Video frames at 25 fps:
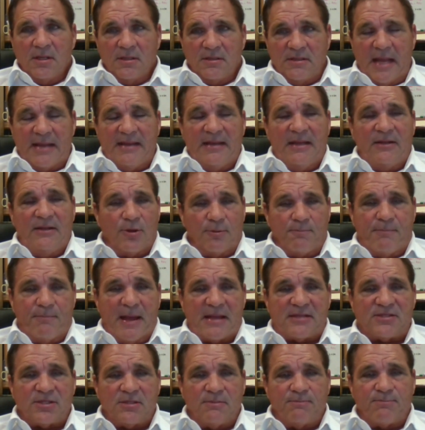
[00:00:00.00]
They need their
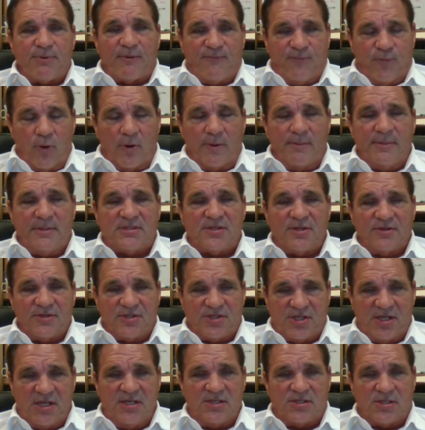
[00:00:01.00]
best performance of the
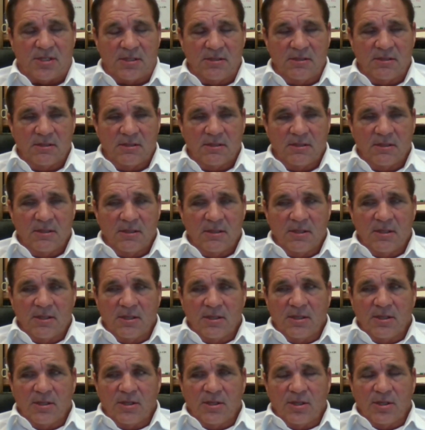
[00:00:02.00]
season
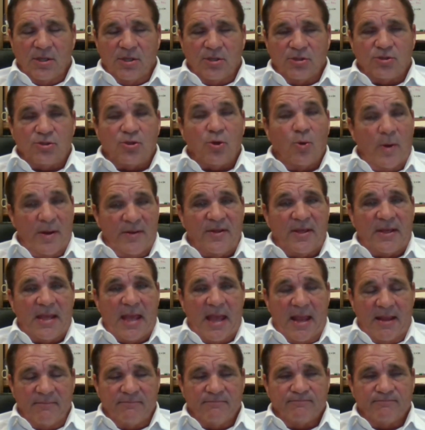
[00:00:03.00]
to win the
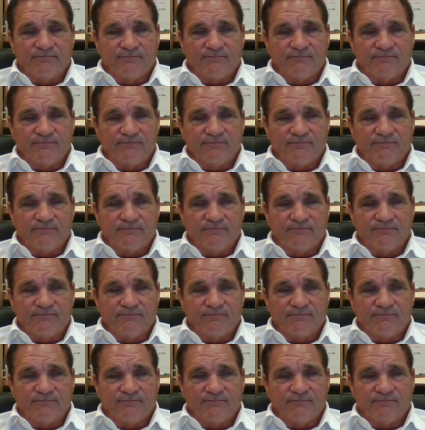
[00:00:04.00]
game.